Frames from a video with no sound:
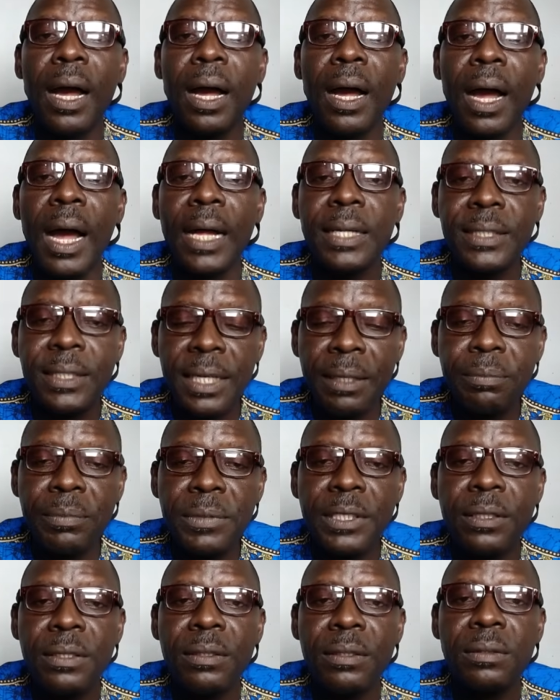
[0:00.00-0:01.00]
Attempt
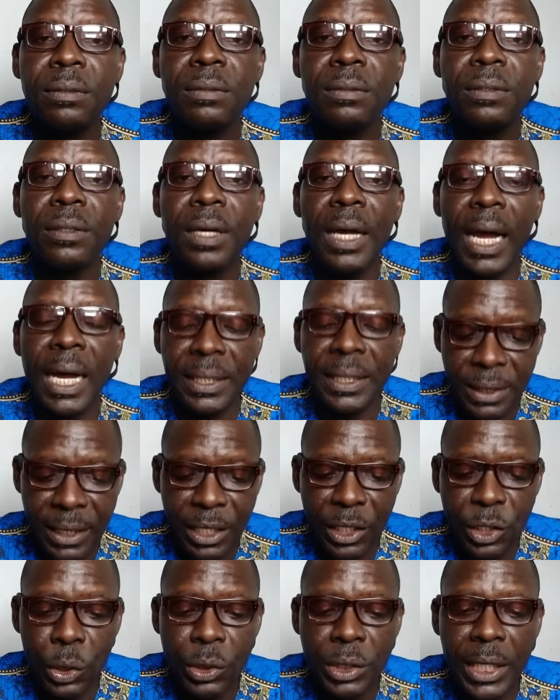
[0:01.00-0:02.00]
and take
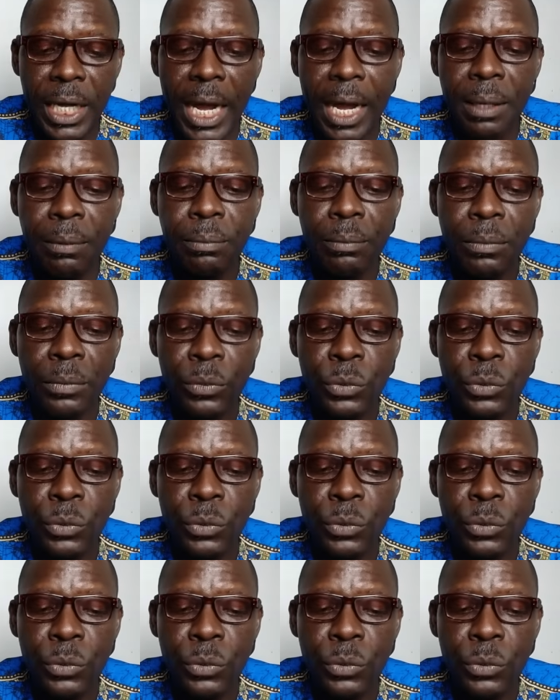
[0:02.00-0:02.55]
your time